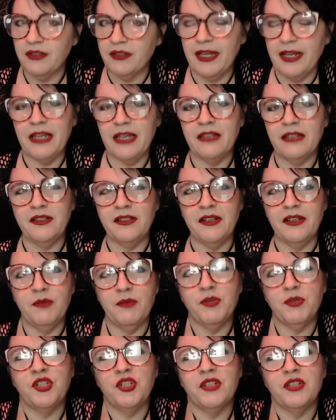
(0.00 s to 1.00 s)
Like it
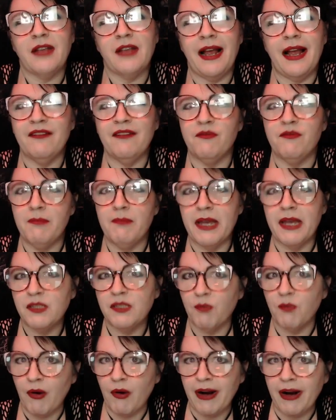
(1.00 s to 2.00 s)
was just kind of
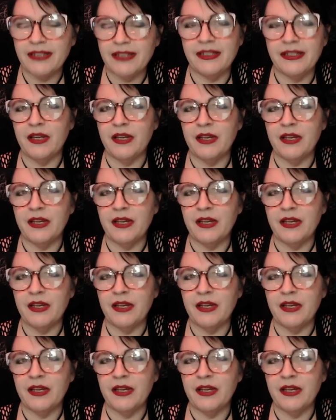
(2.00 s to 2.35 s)
mesmerizing.